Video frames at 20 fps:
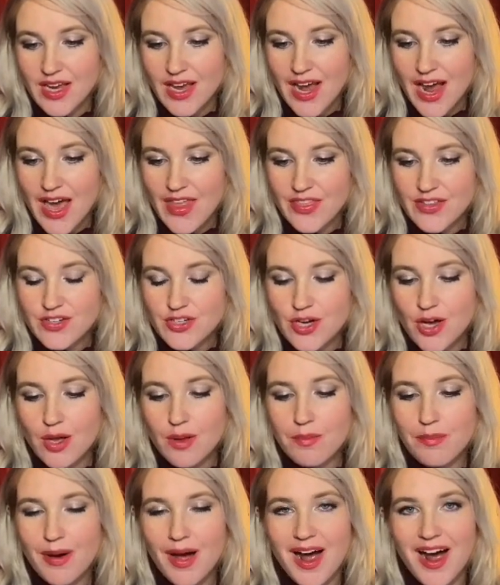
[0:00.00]
and the tall
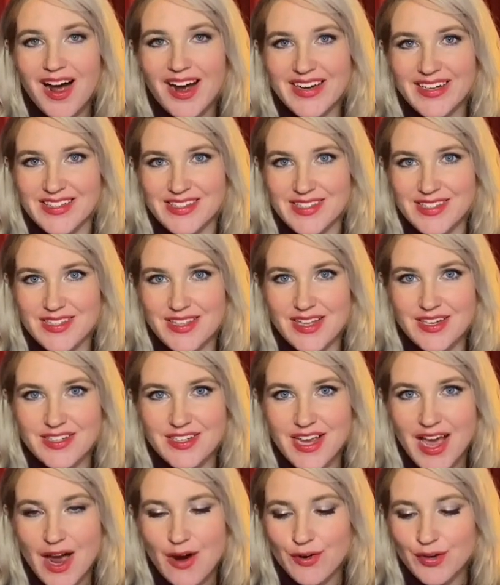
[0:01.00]
pines that
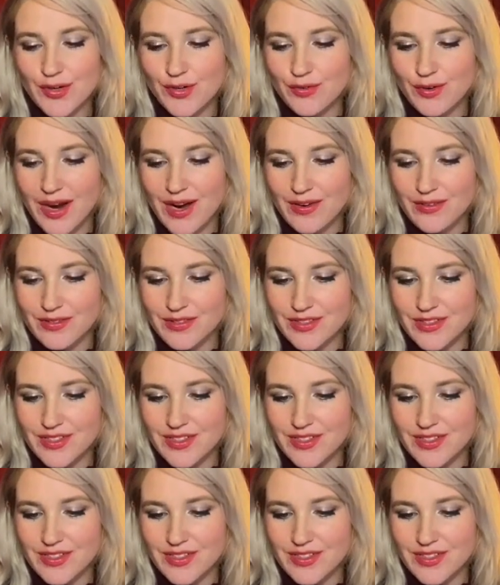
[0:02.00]
towered around.